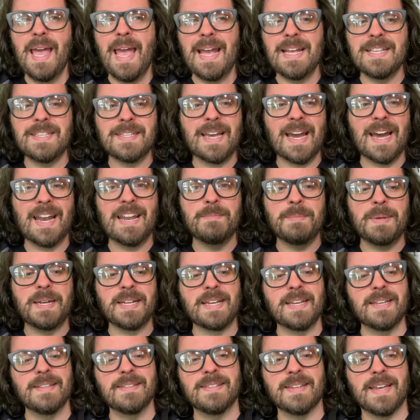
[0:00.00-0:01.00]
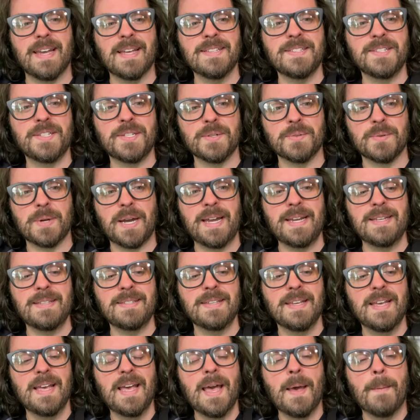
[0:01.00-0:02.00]
It's kind of been condensed,
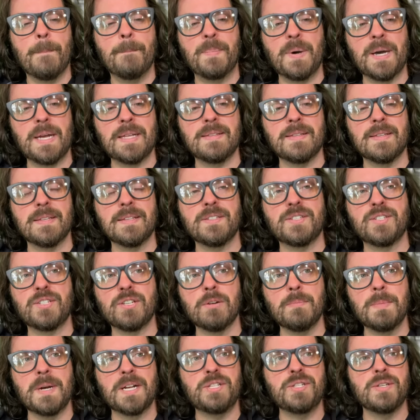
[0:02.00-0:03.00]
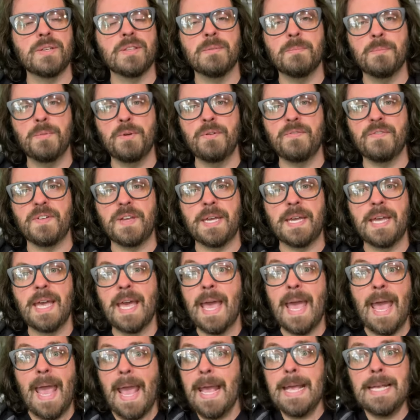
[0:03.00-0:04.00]
right? But so much of the movie
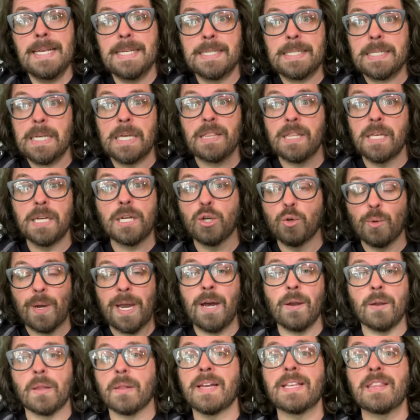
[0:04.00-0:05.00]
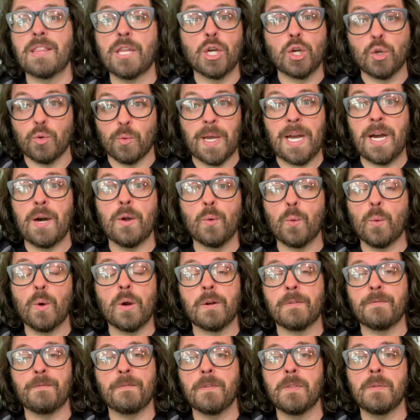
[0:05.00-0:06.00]
is the
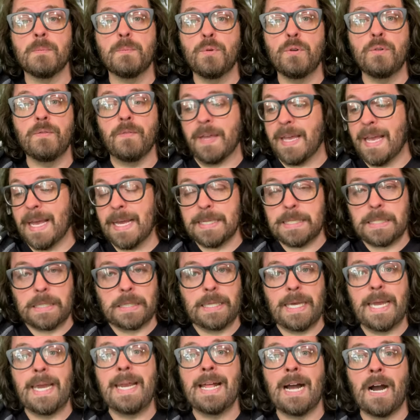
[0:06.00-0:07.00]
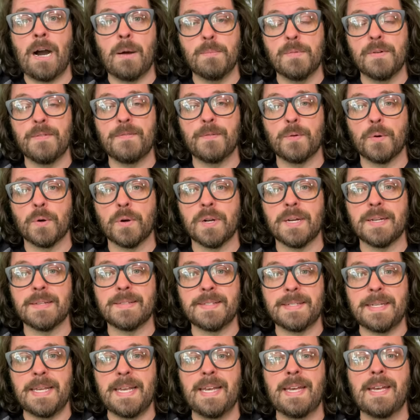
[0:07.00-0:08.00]
groundwork for the movie is laid out before
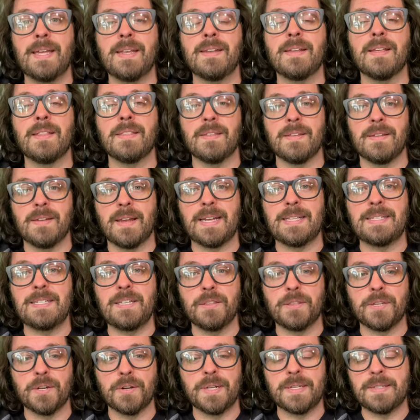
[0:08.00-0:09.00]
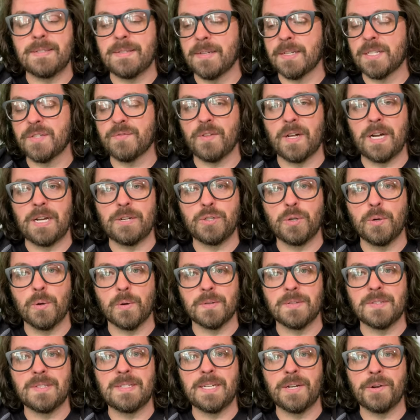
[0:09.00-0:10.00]
us in the 1936 Flash
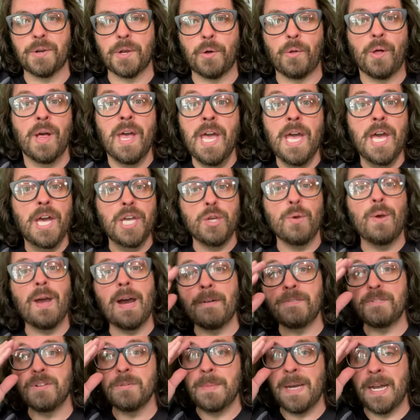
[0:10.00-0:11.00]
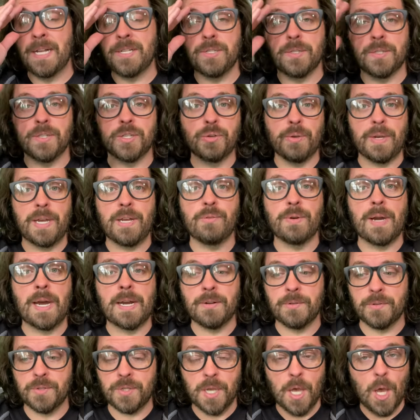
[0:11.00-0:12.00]
Gordon serial. You have to imagine the
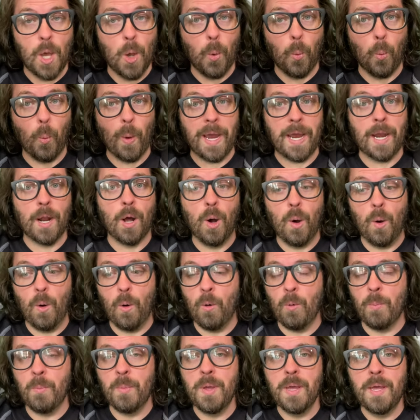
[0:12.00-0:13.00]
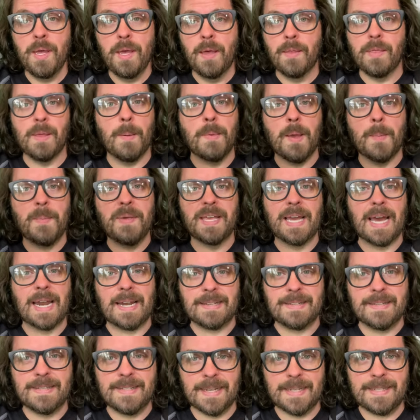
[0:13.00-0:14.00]
screenwriters went home. Then maybe they got
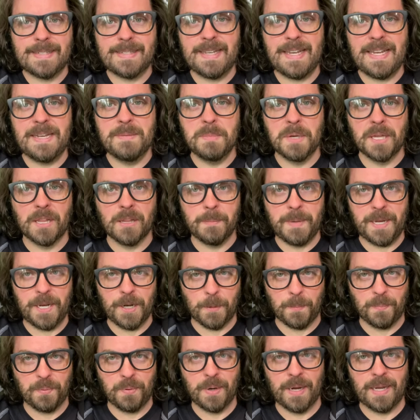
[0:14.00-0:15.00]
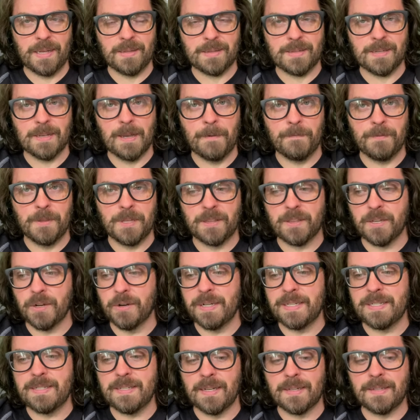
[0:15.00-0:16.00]
a 16mm print of the
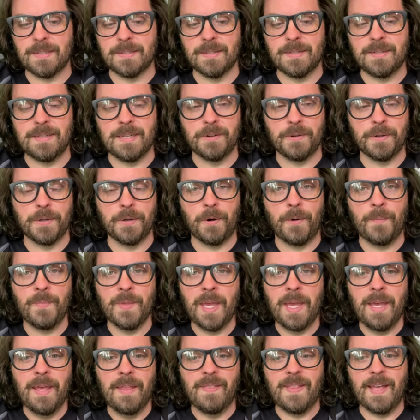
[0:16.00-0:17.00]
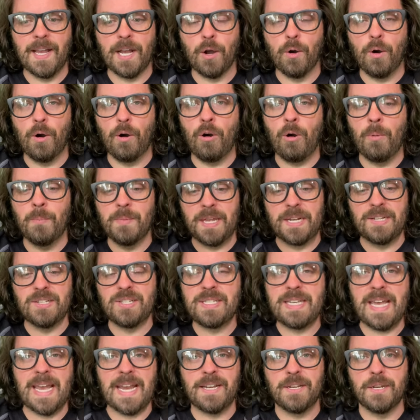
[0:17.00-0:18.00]
36 serial. They go home, they
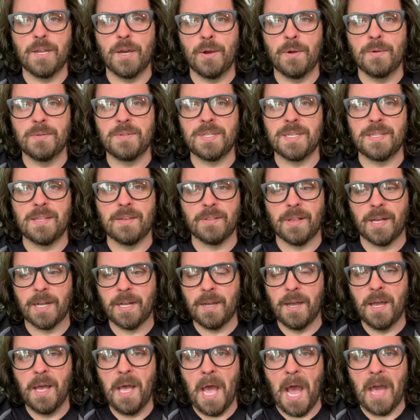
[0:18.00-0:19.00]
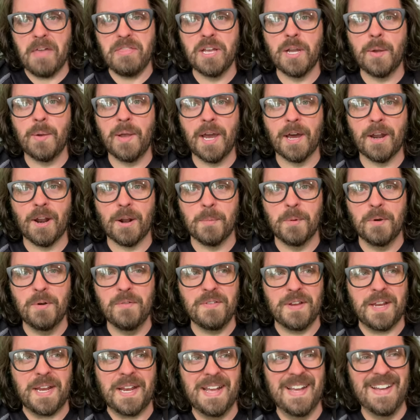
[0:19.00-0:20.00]
just take notes, and they're like, I think we got our
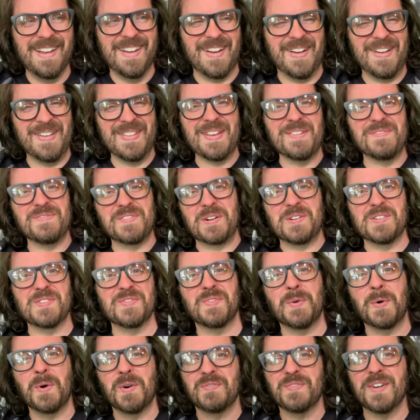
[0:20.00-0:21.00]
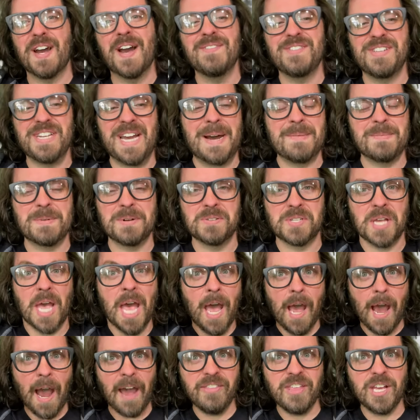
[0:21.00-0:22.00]
movie. The first four or five chapters,
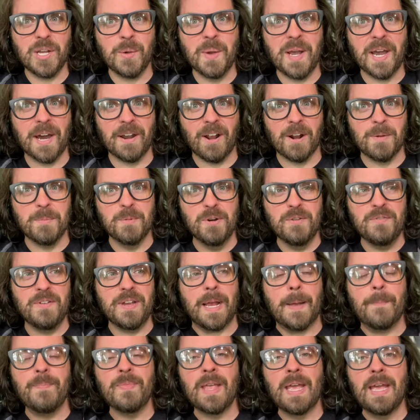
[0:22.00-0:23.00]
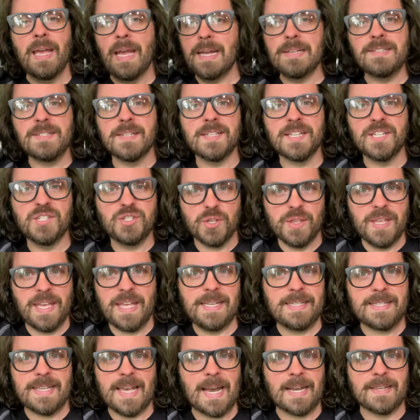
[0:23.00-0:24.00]
I think we got our movie. It's essentially the
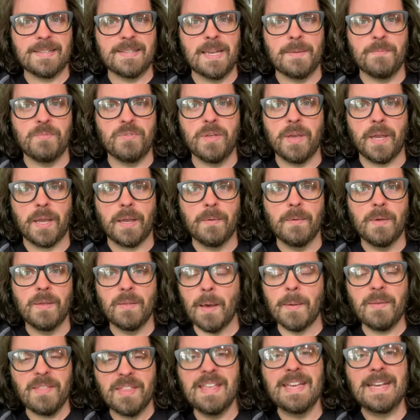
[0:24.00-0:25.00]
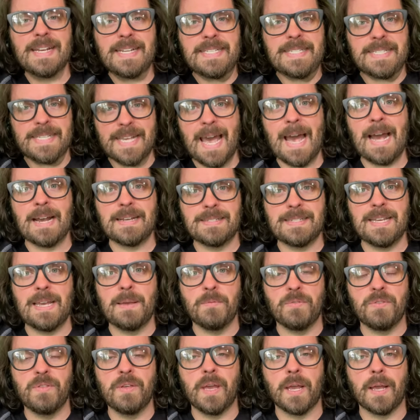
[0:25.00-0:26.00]
exact same thing.
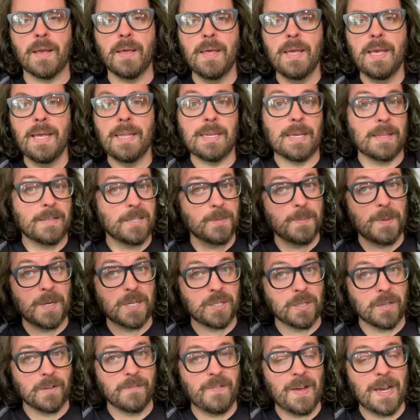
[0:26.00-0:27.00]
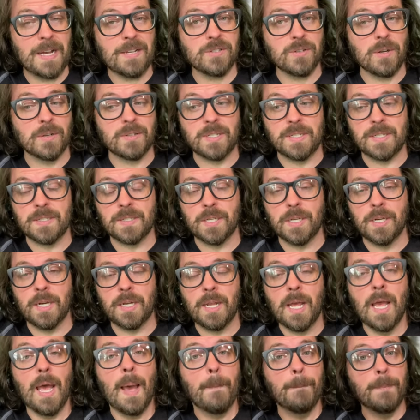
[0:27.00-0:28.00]
Now, the special effects aren't as
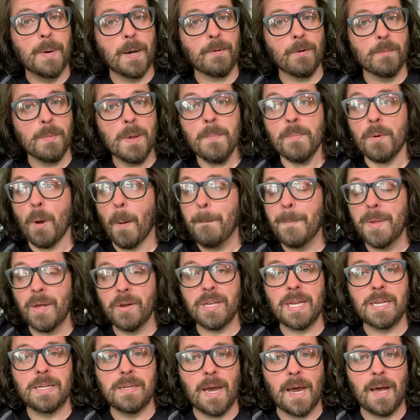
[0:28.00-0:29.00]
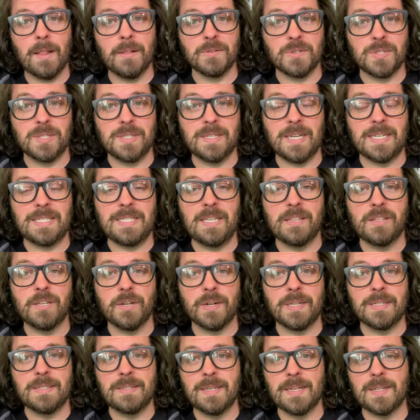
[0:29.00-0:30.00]
good. But remember, $1 million in
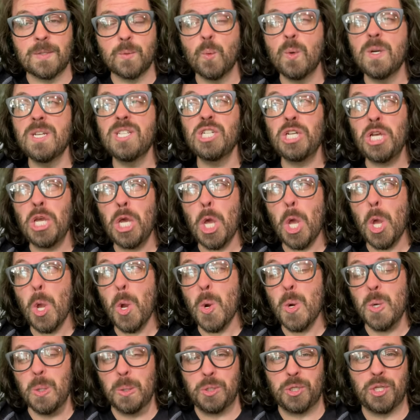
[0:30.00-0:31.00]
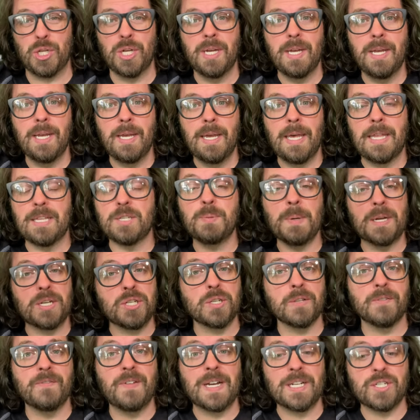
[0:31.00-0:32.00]
1936 was huge. And the
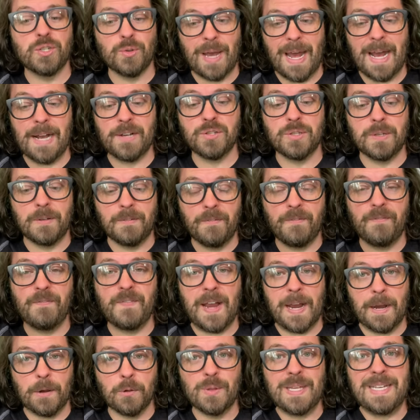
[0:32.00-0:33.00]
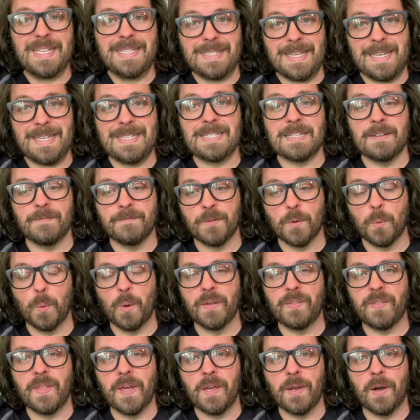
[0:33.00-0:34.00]
special effects are actually fairly decent for
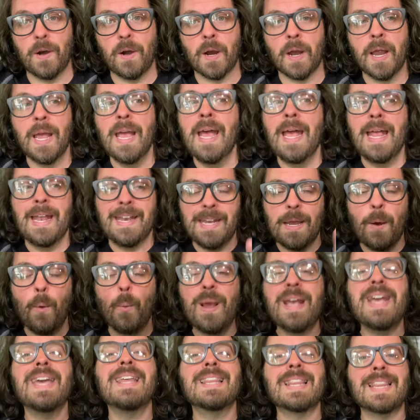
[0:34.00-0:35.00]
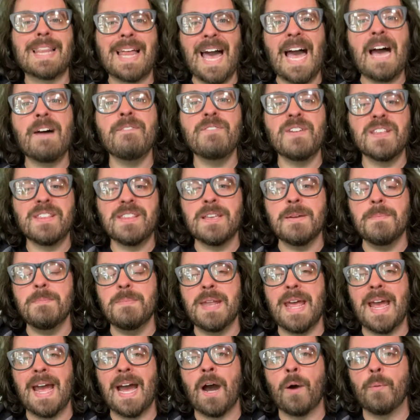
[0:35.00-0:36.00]
what they are. Now, we can laugh at them
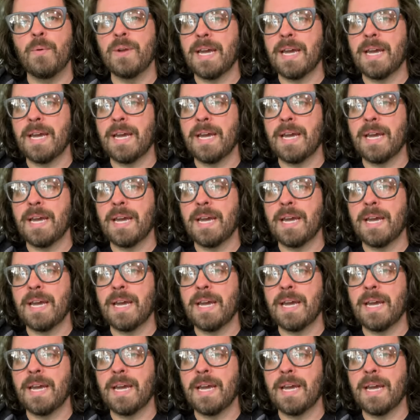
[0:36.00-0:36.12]
now.